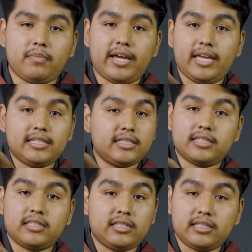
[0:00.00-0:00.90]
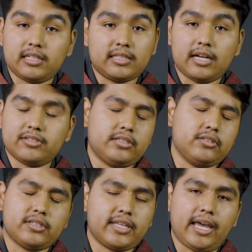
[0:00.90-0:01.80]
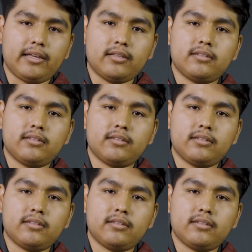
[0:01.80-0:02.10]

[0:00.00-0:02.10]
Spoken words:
my A66000 just can't.